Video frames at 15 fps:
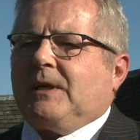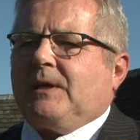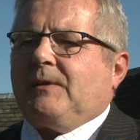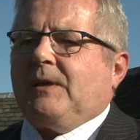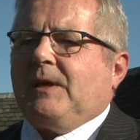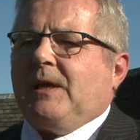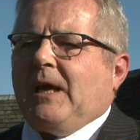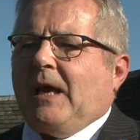
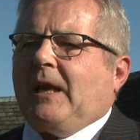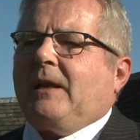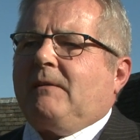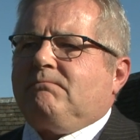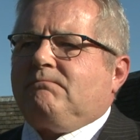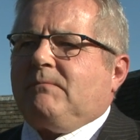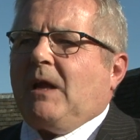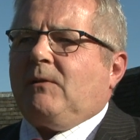Uh,
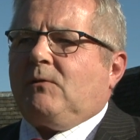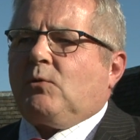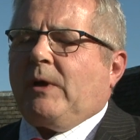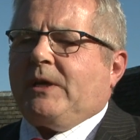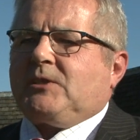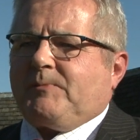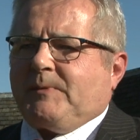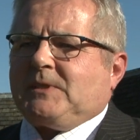and, and
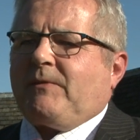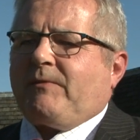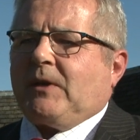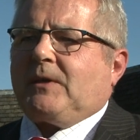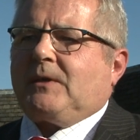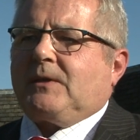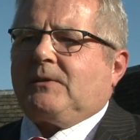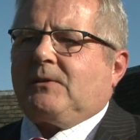quite
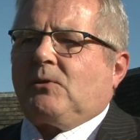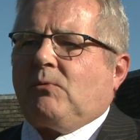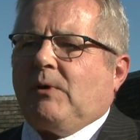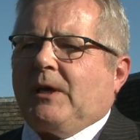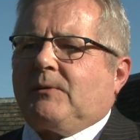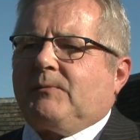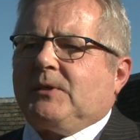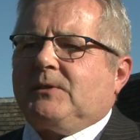specific
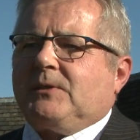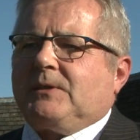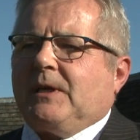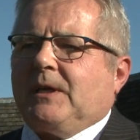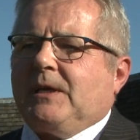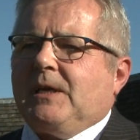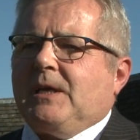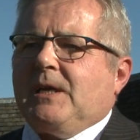requirements.
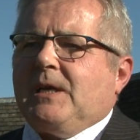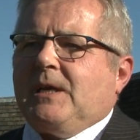Uh,